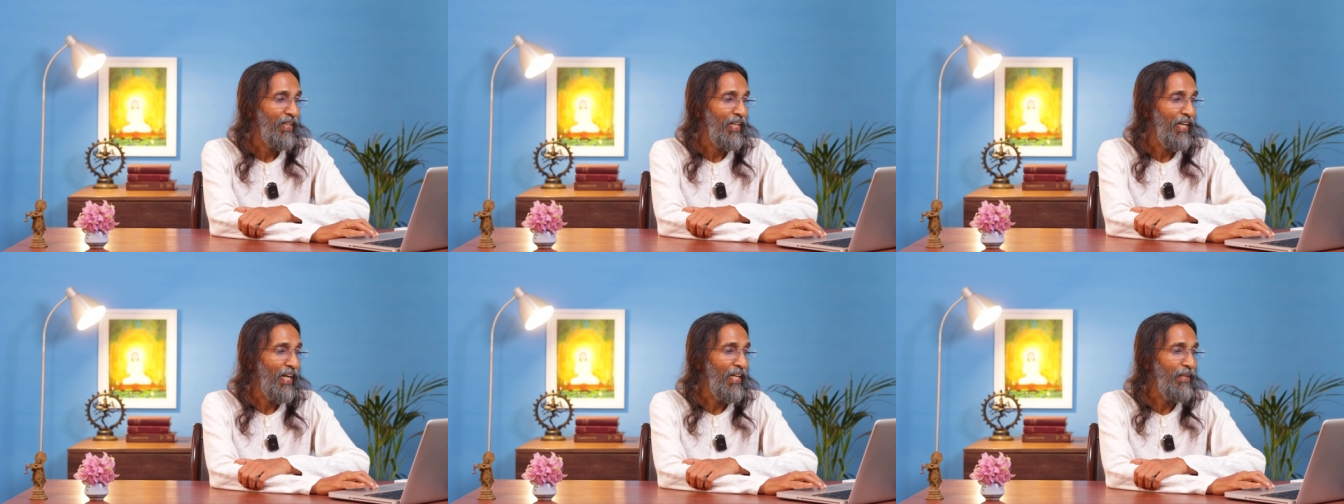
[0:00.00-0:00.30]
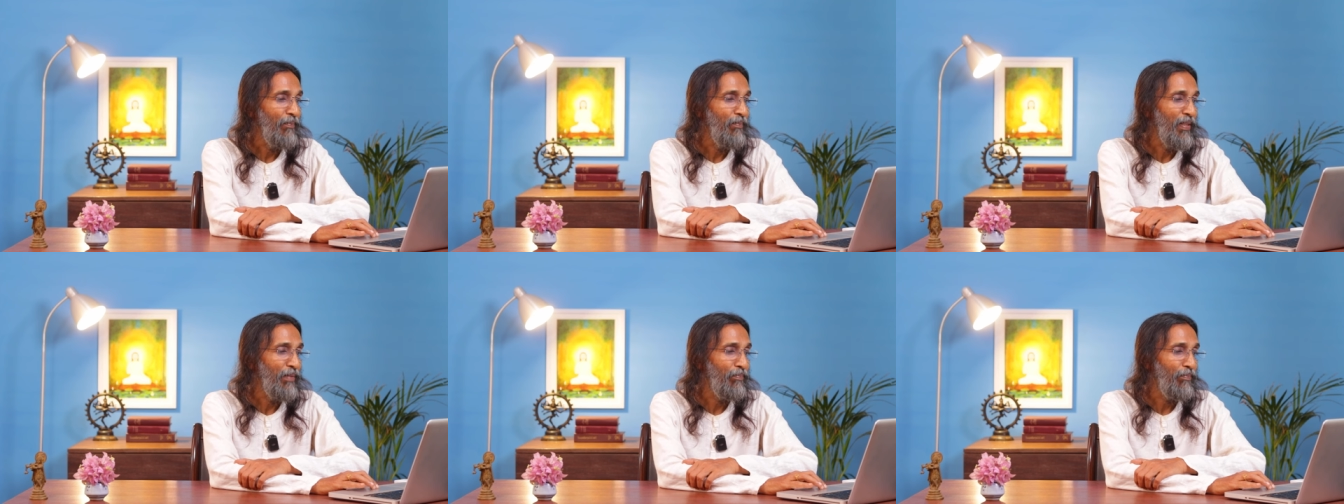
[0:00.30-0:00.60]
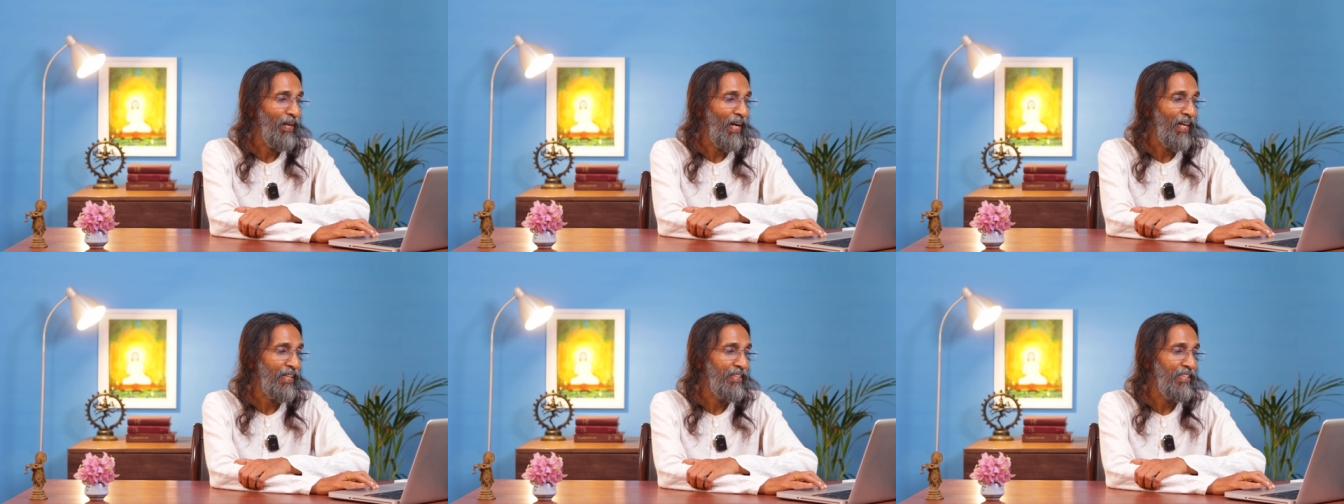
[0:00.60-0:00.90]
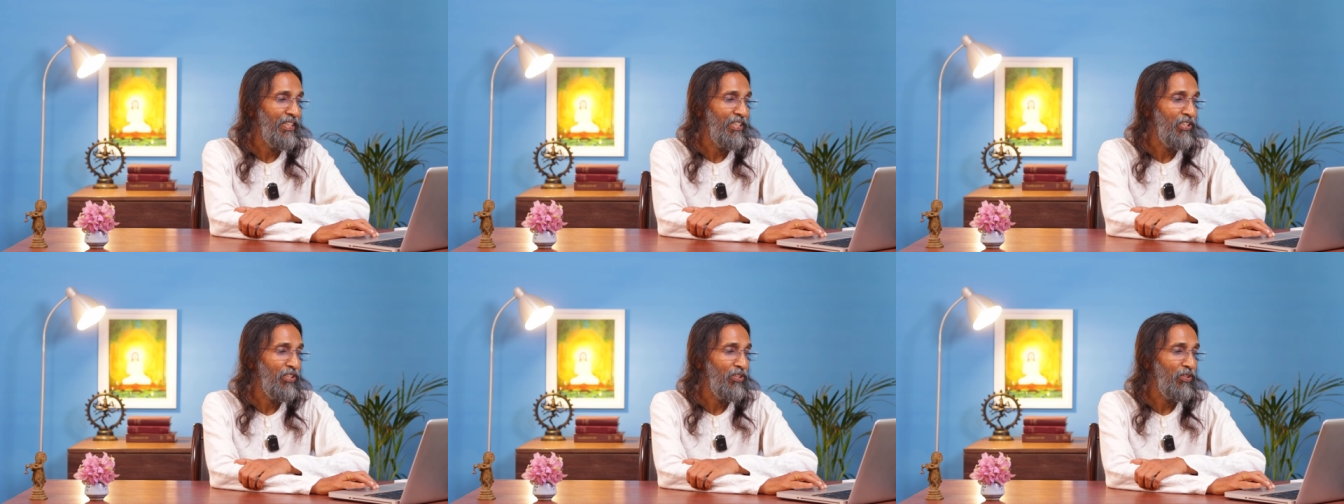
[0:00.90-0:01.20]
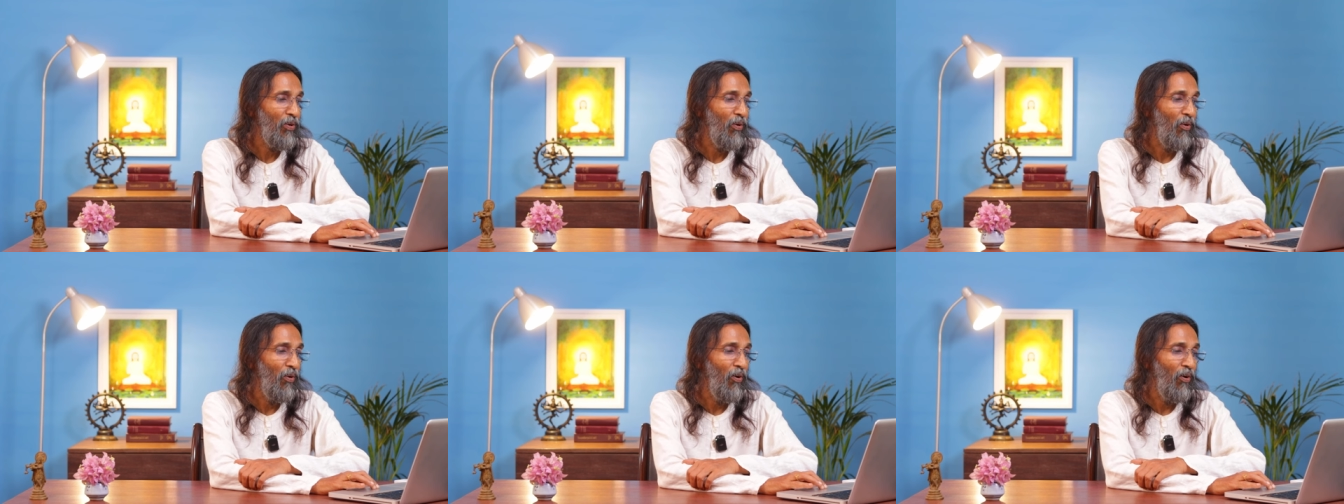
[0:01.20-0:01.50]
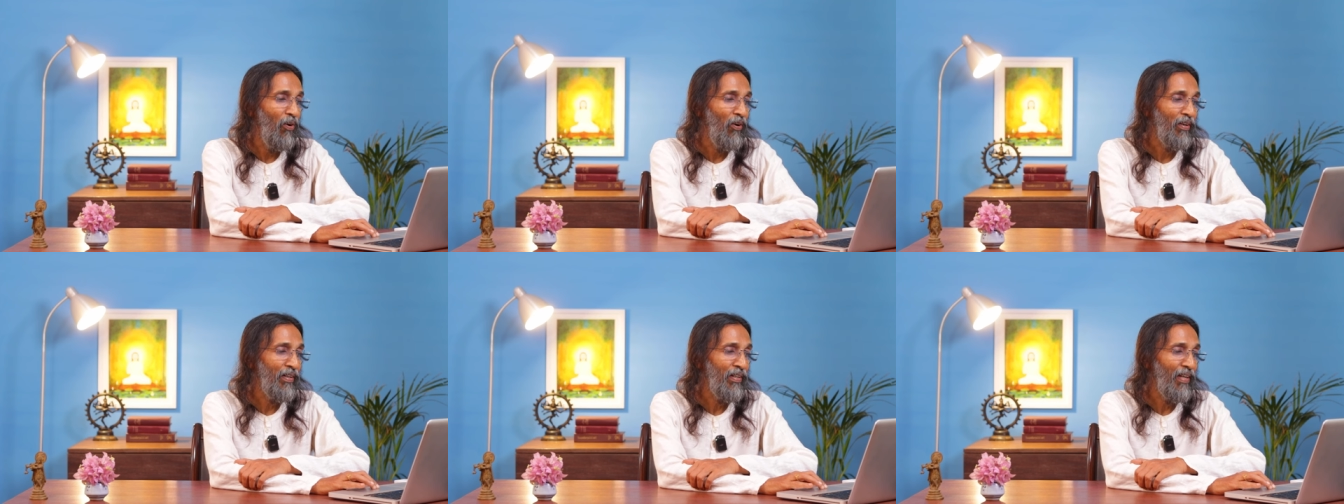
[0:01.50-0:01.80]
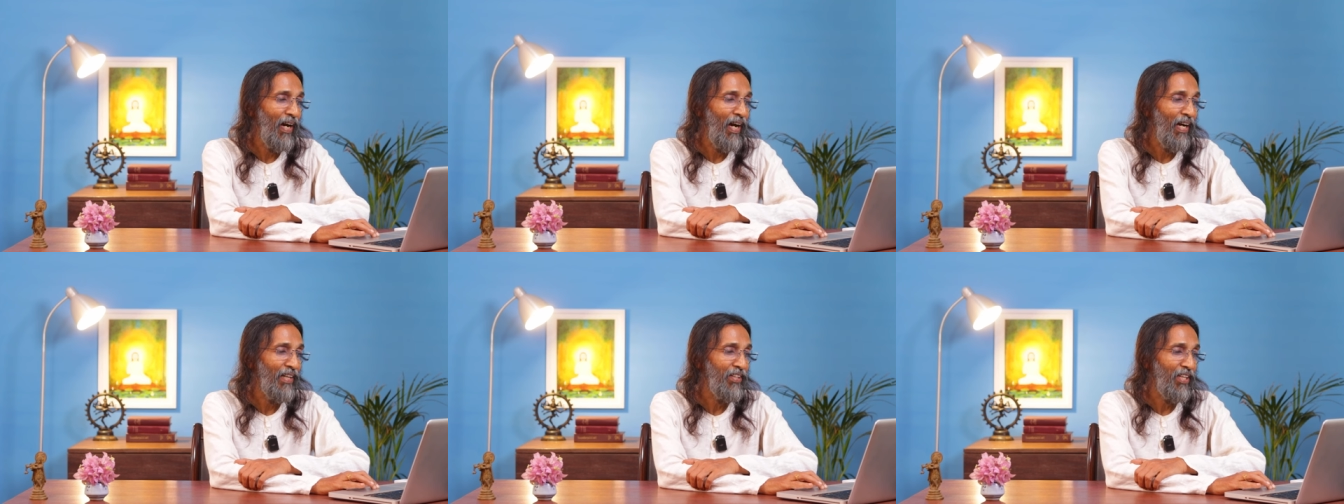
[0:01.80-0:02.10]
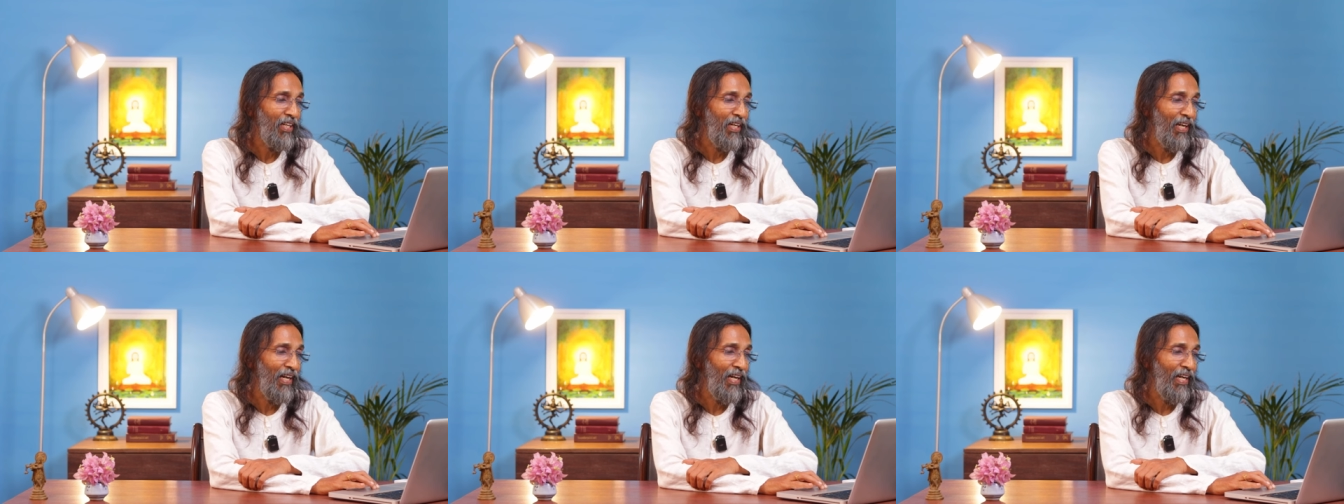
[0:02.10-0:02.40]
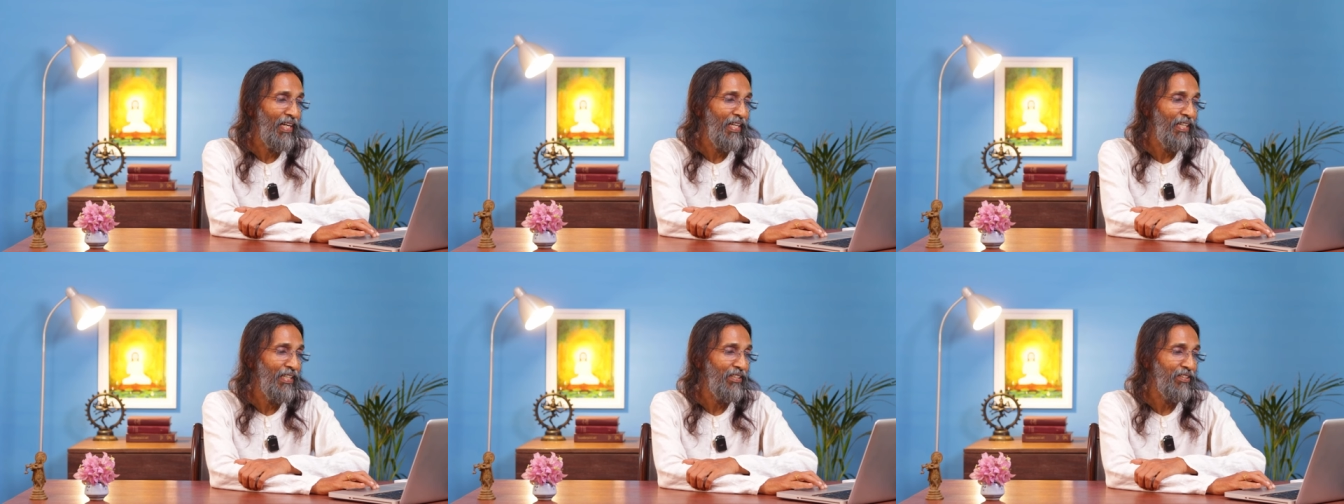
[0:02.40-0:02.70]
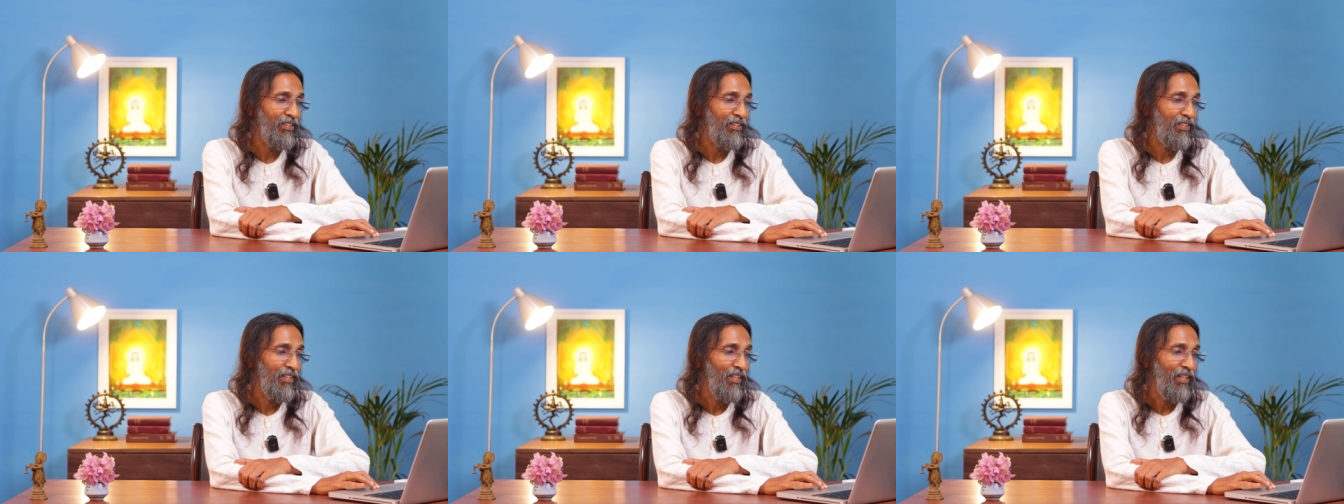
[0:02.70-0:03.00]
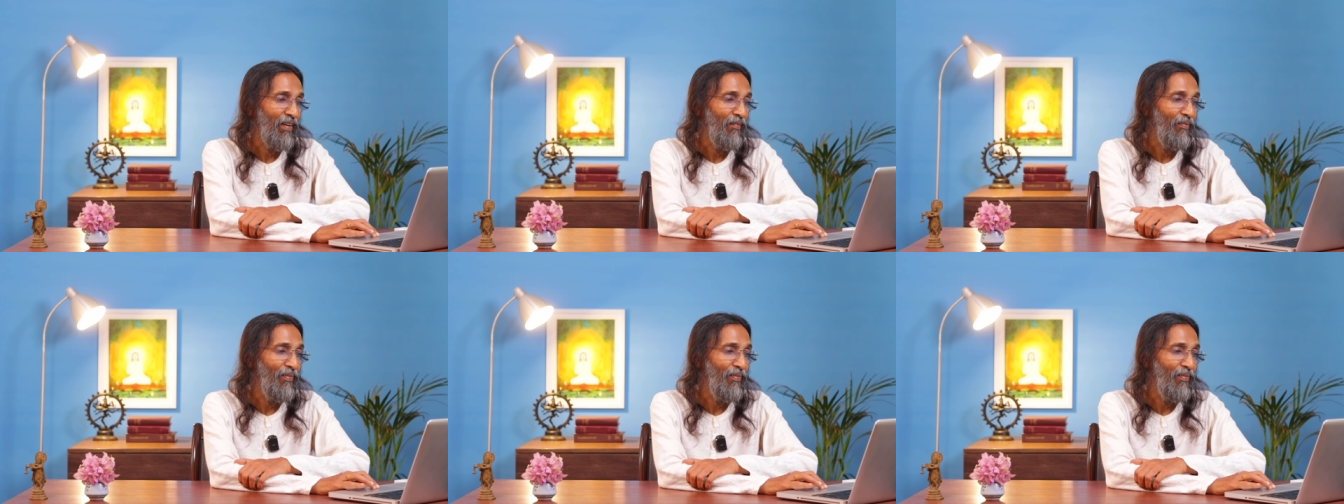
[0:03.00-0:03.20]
can be practiced on other lines